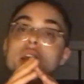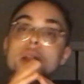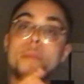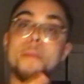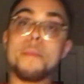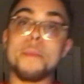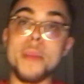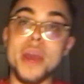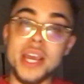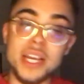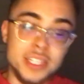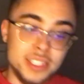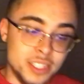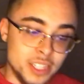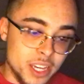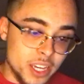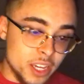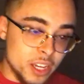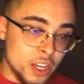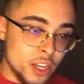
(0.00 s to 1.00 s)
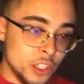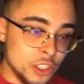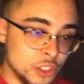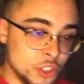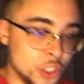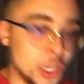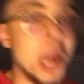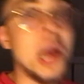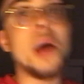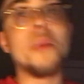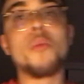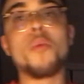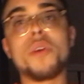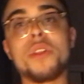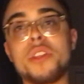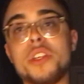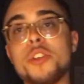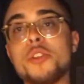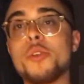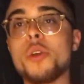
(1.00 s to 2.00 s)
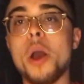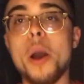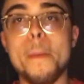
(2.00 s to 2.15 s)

an amazing job with these